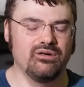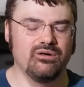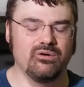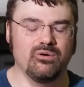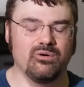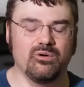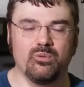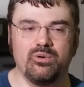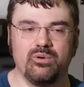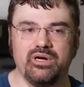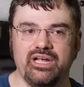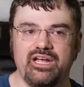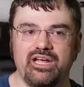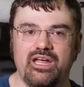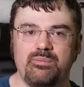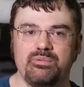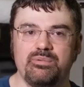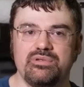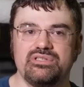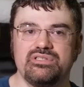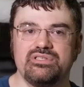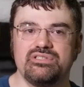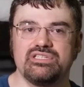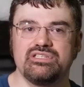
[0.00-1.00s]
Or what
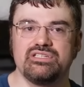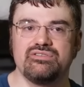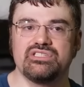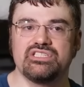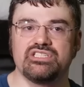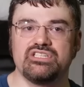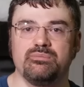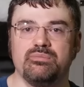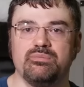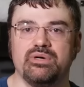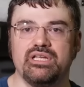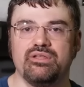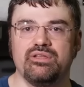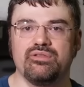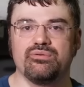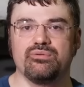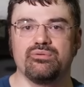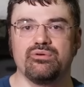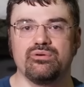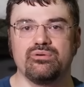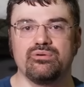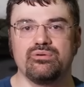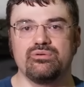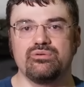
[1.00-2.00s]
happens if somebody
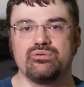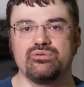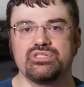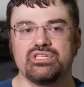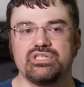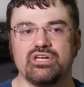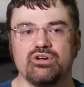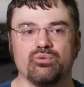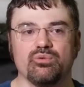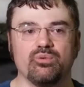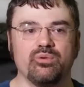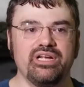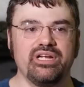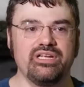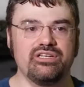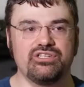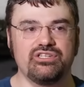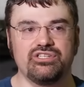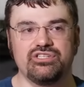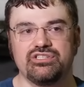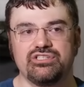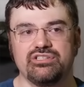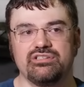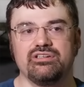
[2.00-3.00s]
throws a
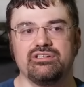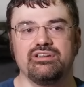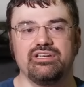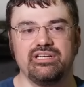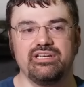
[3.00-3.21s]
wrench